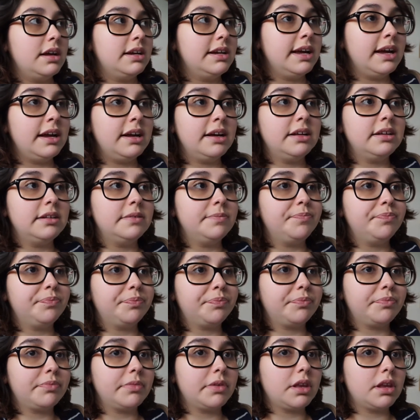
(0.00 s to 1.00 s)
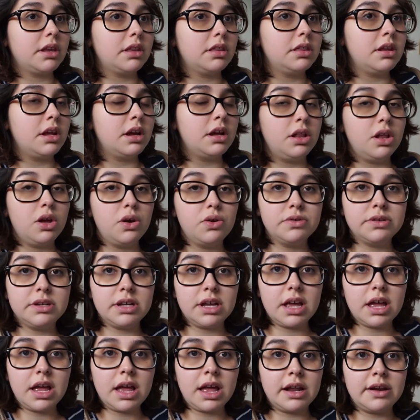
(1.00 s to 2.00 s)
get the clothes
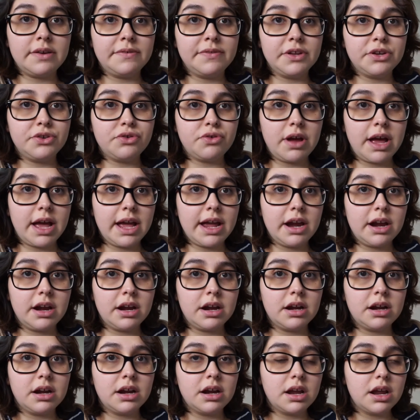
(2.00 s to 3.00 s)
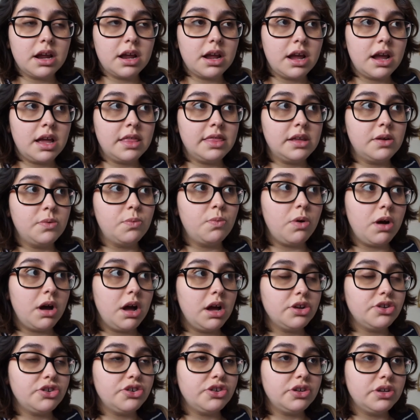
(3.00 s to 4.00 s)
out of the dryer, and then
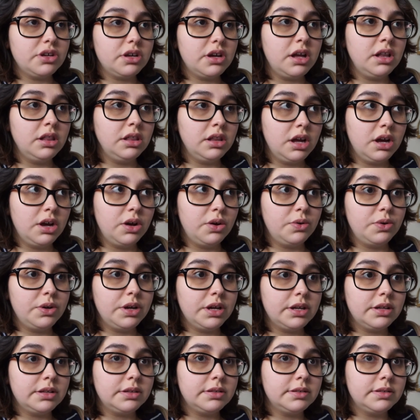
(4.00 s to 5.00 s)
wash a load,